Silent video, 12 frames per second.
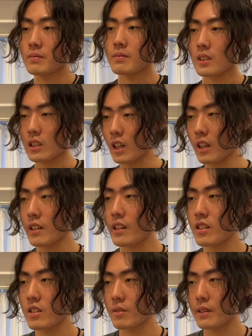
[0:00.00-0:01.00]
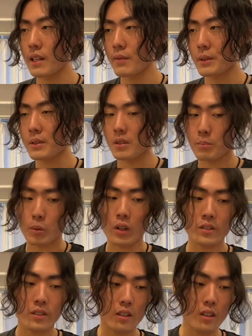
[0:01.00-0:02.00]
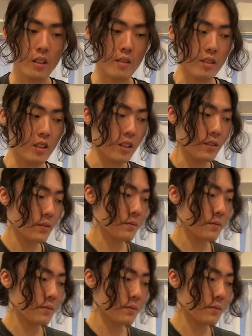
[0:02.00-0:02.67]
a lot of things arriving, I'm boxing a lot of stuff.